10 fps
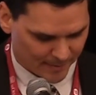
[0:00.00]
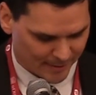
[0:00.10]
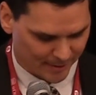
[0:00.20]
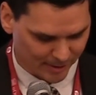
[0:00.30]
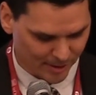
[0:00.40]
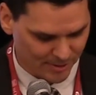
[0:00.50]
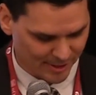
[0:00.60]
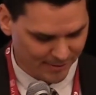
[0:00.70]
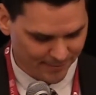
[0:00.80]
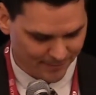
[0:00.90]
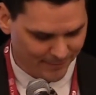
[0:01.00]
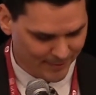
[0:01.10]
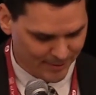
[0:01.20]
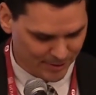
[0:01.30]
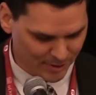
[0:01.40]
In closing,
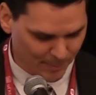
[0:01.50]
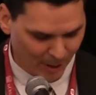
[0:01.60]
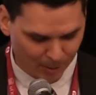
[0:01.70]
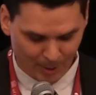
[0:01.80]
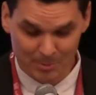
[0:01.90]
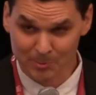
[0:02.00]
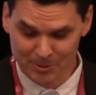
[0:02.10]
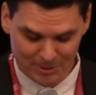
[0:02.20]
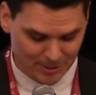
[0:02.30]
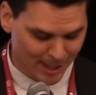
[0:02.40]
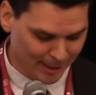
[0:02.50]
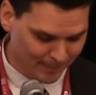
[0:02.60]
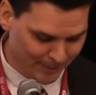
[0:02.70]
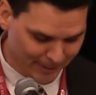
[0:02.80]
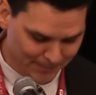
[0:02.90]
this is the part where I'm supposed to talk
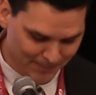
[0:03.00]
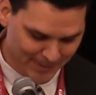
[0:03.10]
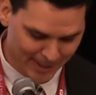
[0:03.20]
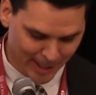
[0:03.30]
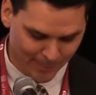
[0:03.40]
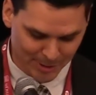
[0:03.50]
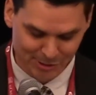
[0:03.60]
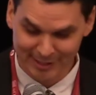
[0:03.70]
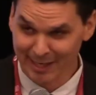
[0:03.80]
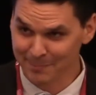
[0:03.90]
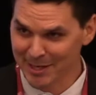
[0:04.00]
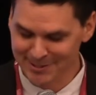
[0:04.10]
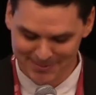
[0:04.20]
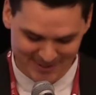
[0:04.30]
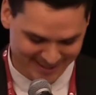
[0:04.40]
about how much the game
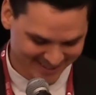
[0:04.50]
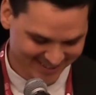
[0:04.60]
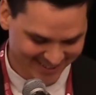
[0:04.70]
meant to me,